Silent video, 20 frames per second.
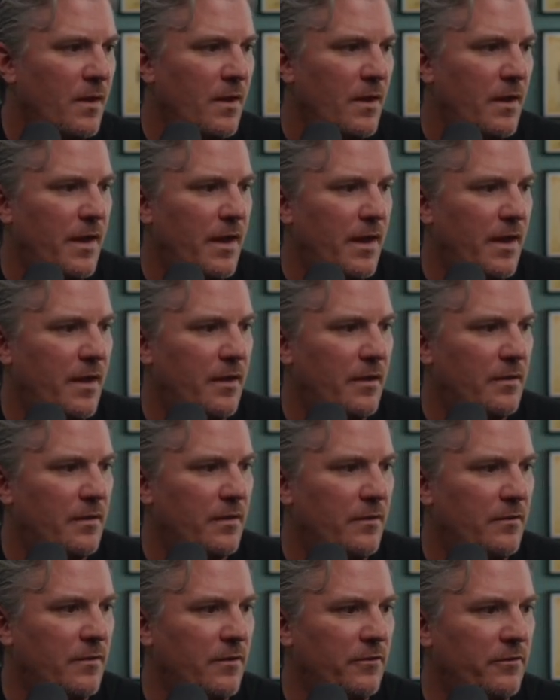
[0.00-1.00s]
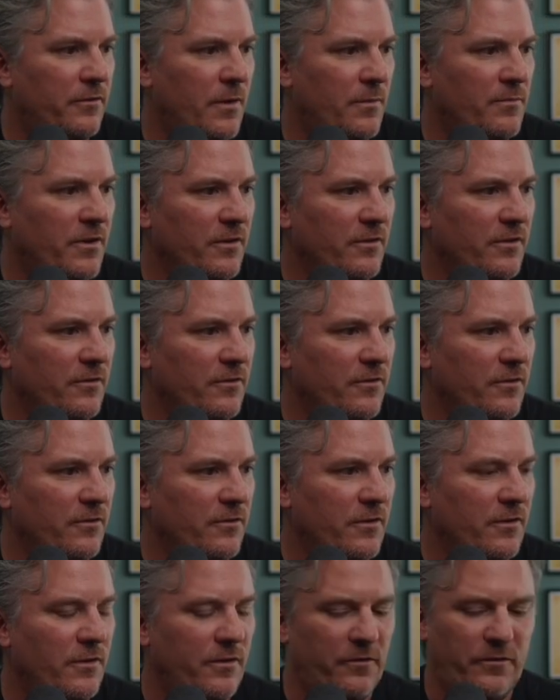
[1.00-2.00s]
And the subject is just
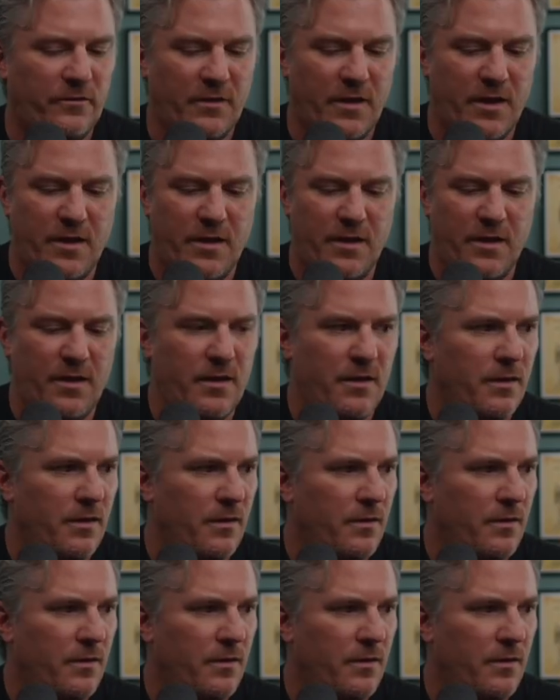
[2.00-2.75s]
going to say